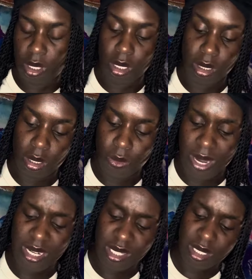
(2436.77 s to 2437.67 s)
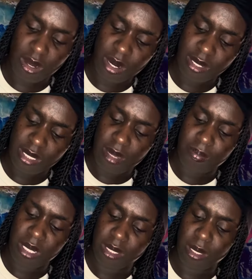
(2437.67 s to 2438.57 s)
Why these cards keep
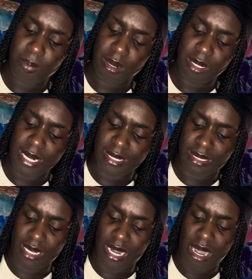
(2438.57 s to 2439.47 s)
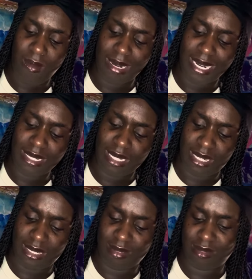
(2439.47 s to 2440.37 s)
disappearing like that? I don't like that.